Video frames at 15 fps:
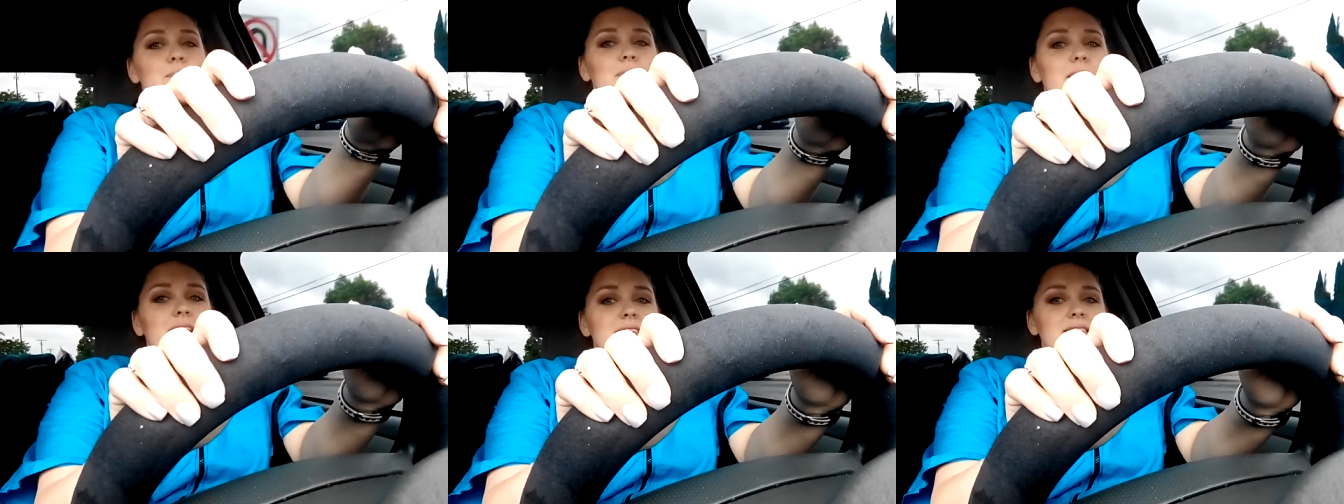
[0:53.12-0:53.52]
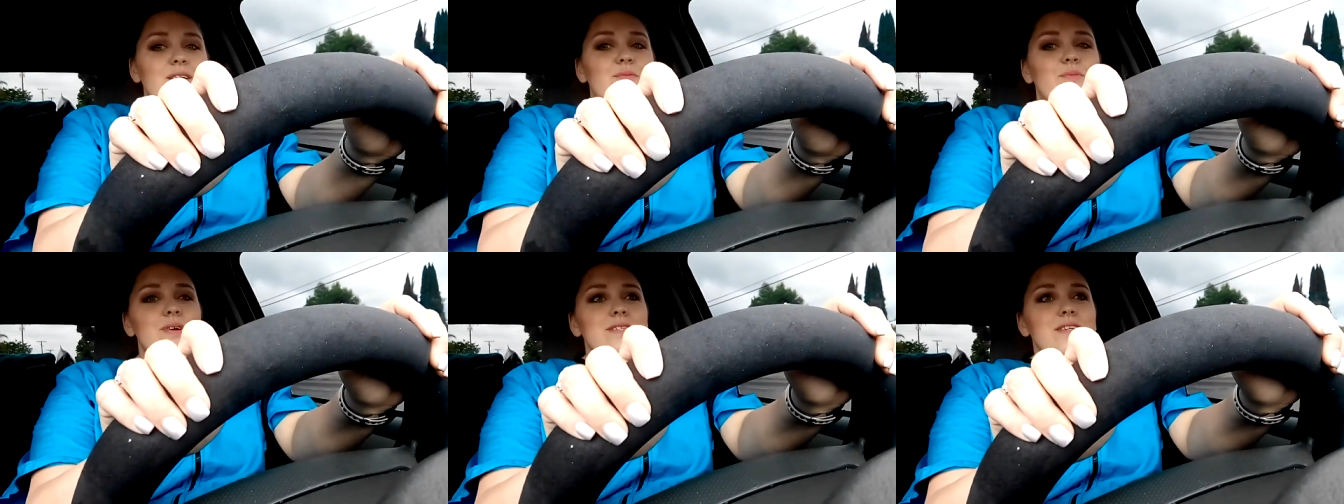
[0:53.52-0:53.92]
because
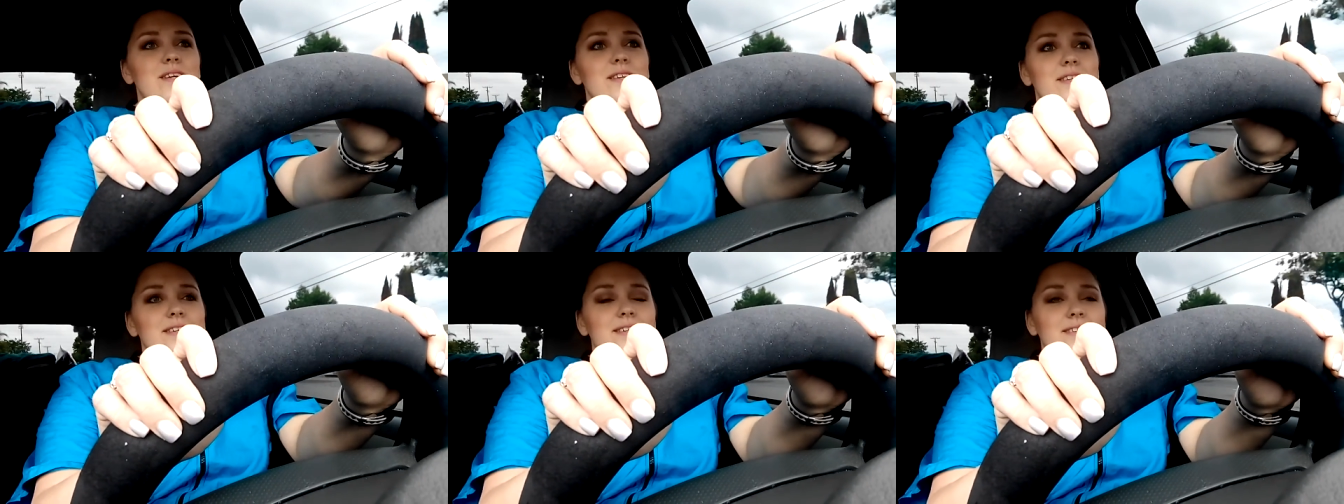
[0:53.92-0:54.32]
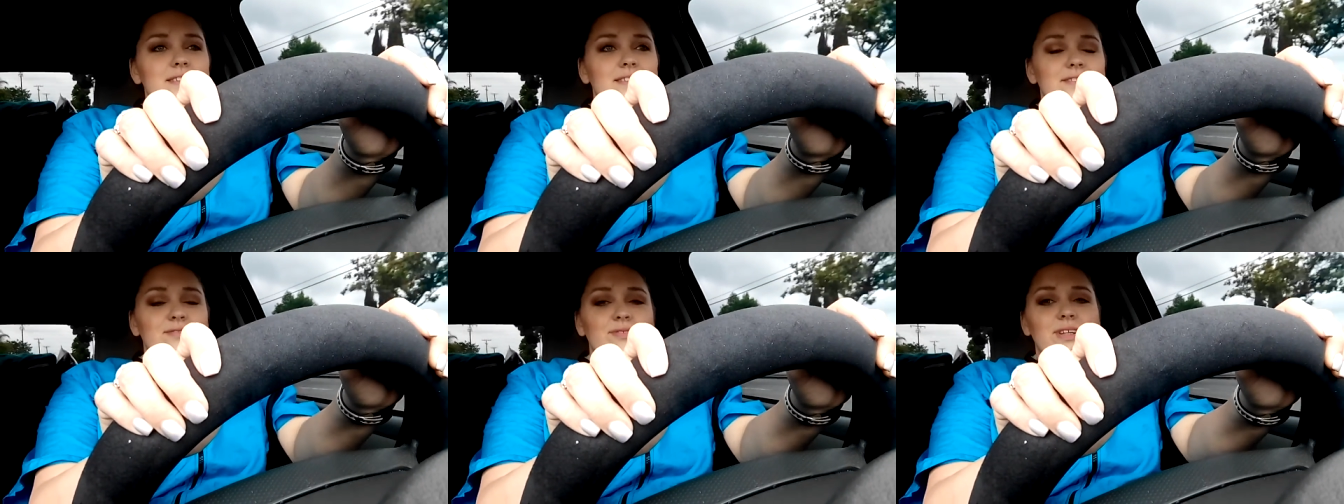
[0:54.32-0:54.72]
I wasn't
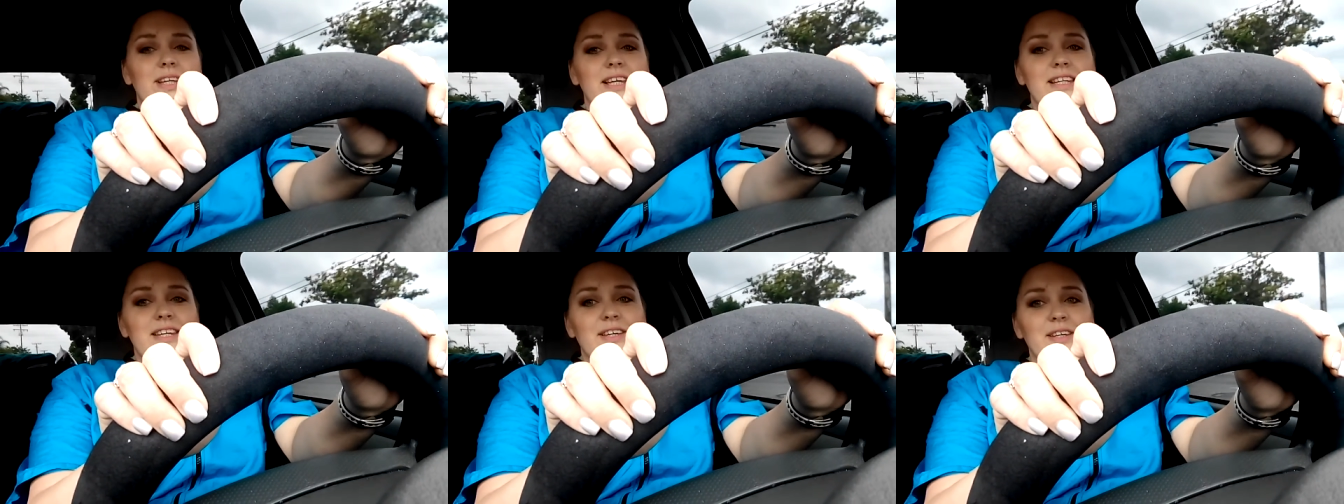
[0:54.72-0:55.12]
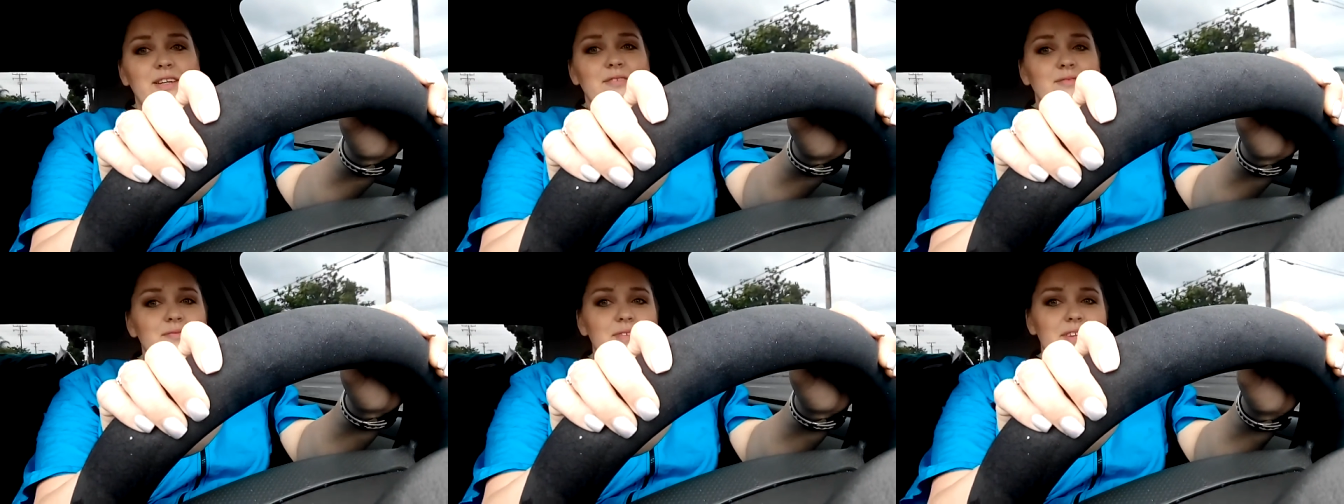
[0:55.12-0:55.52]
really
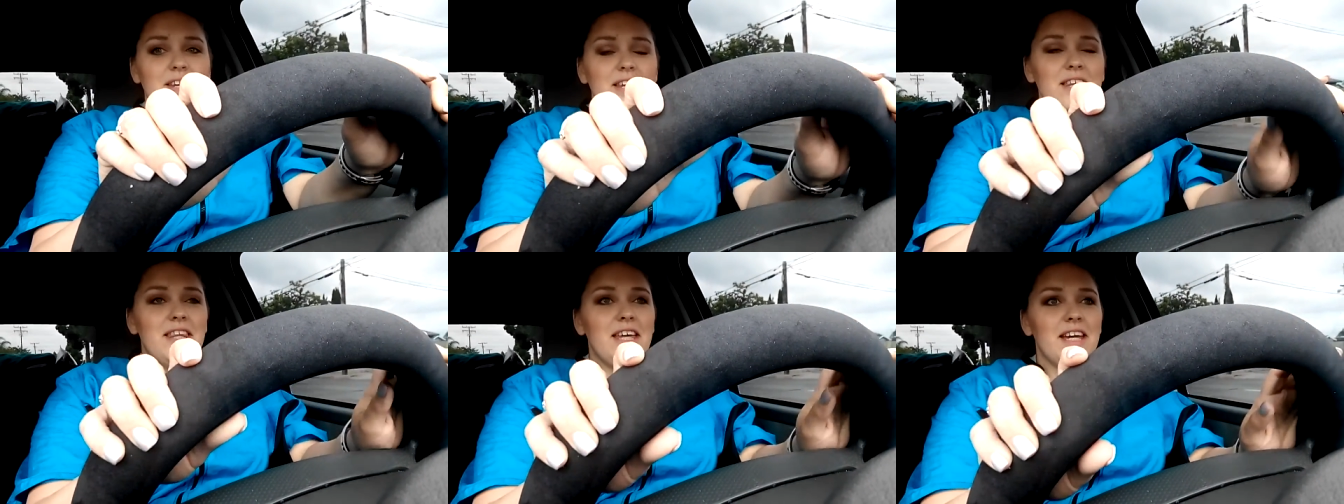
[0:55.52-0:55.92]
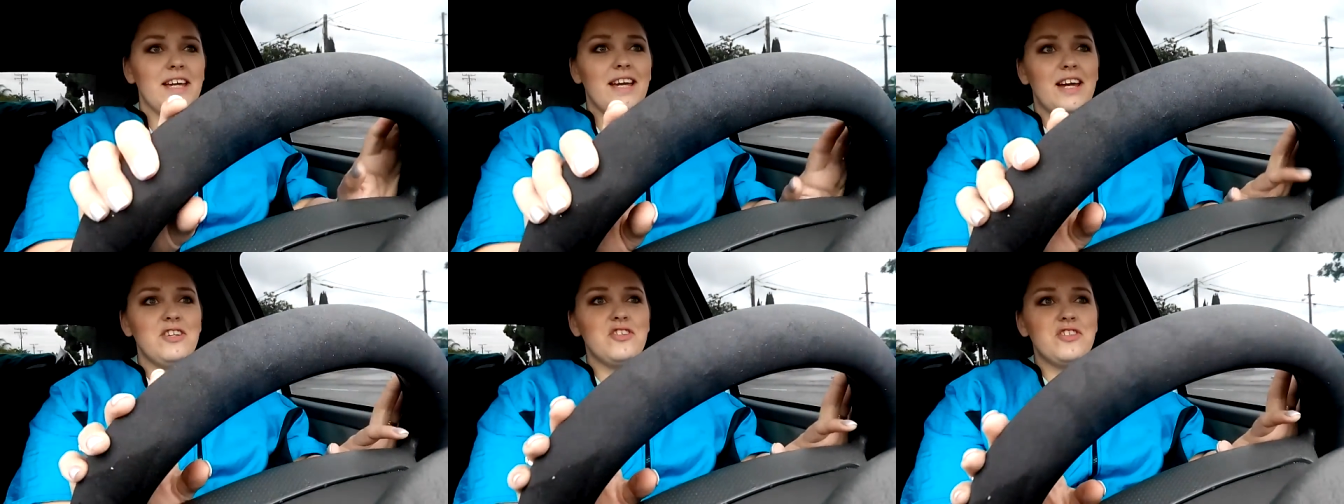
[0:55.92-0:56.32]
dealing with
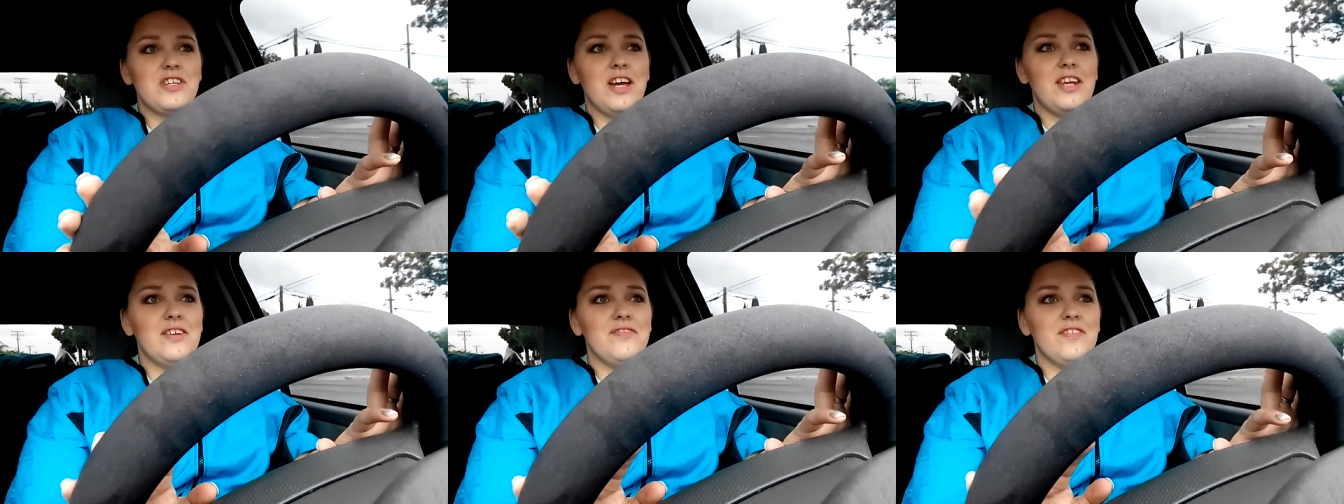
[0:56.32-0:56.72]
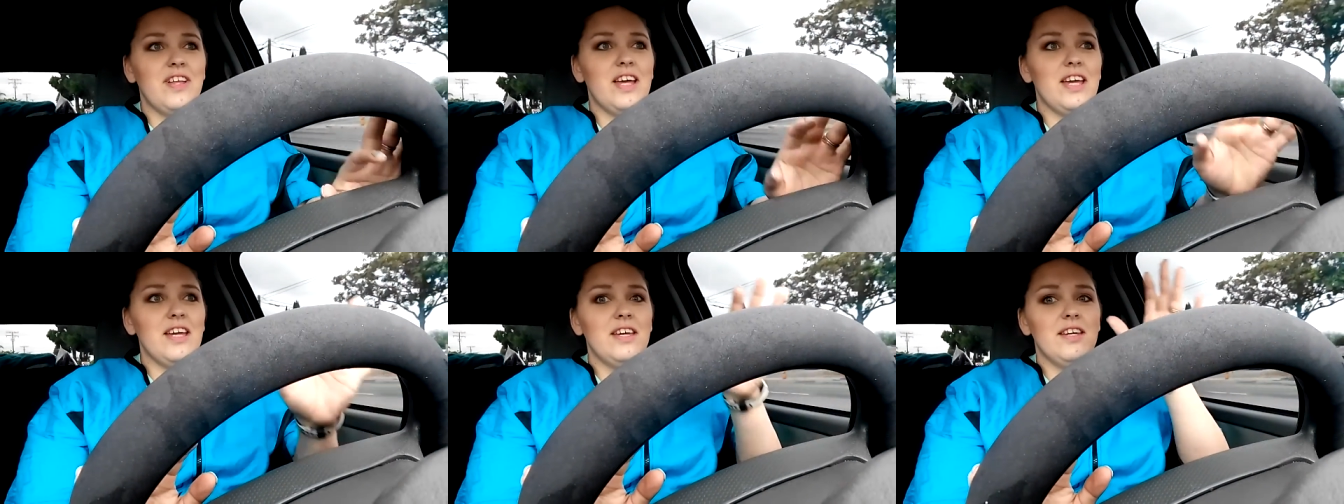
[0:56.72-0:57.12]
anything. I just kind of
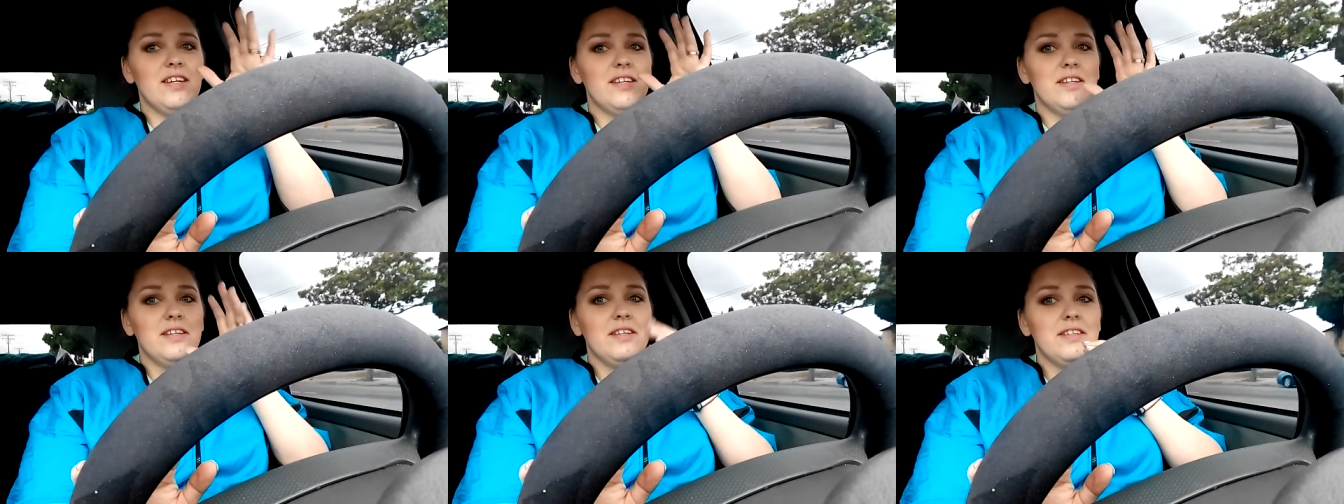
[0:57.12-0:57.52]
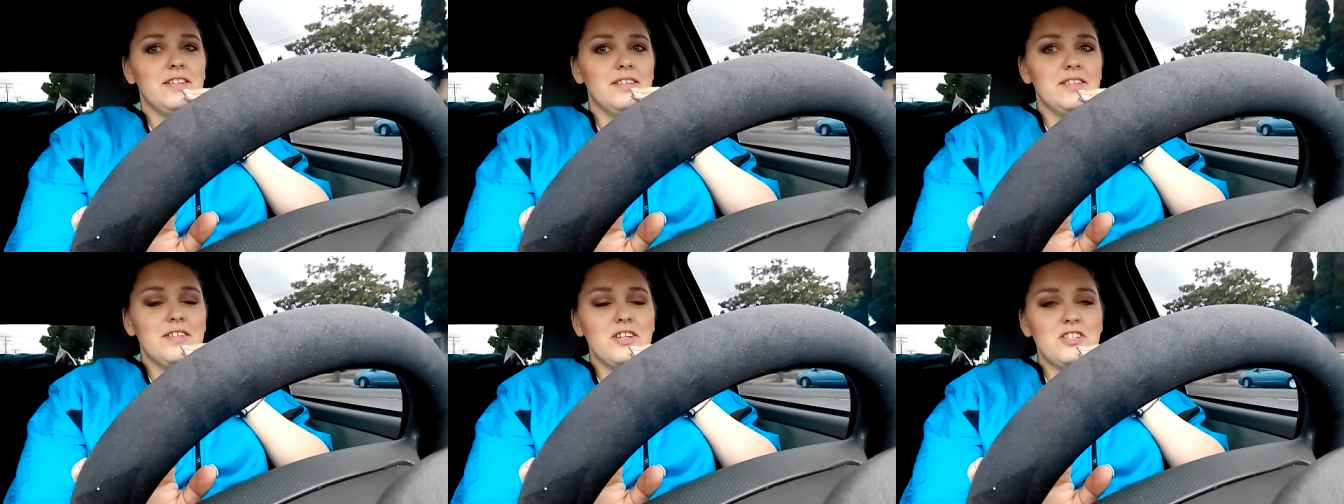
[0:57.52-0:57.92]

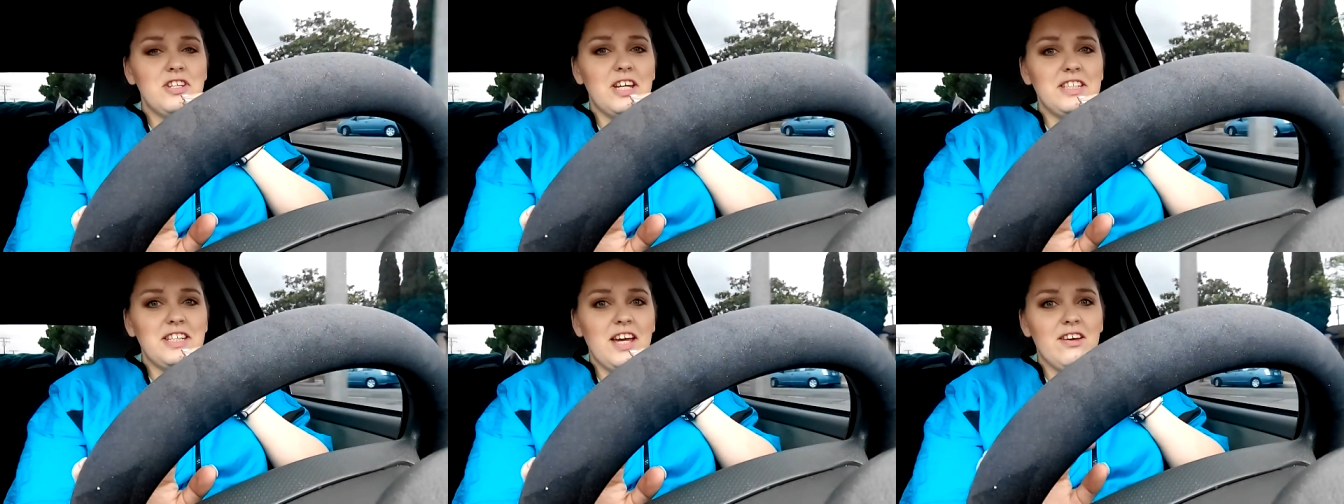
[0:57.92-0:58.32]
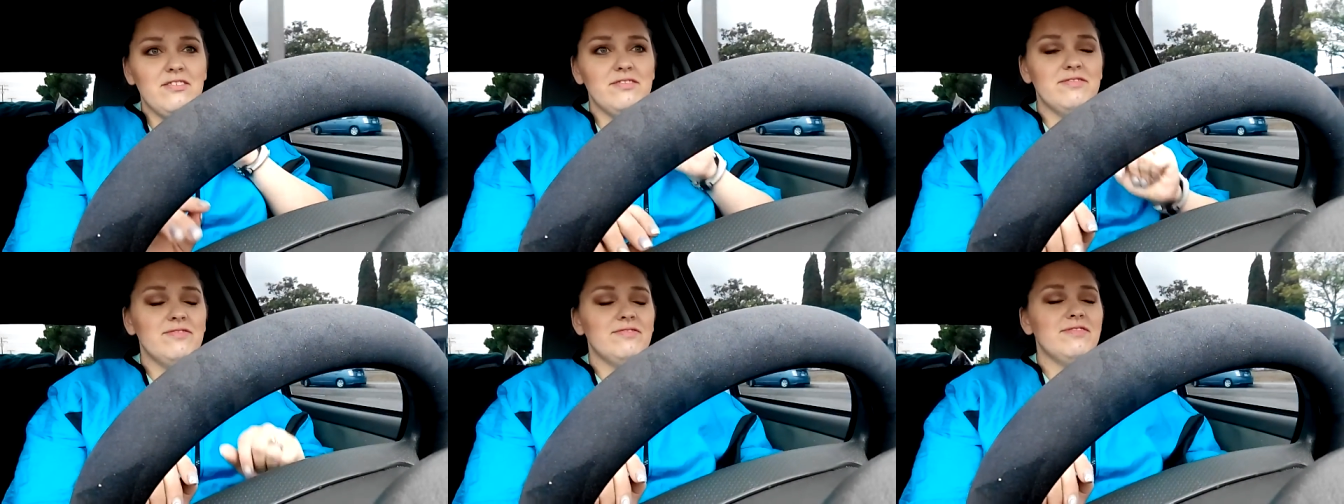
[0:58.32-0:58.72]
shut
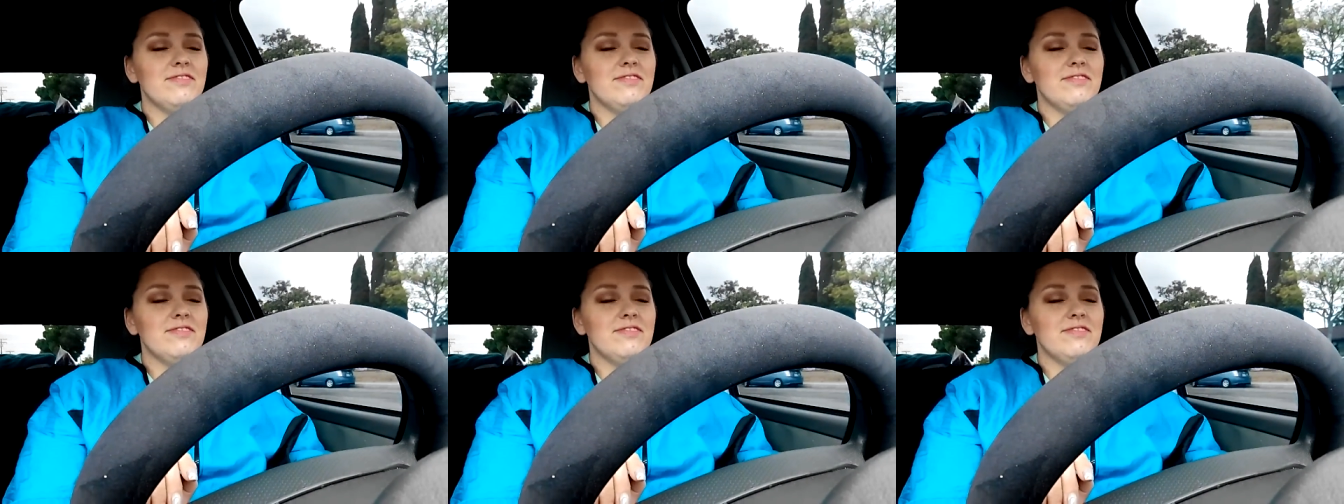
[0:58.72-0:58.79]
down.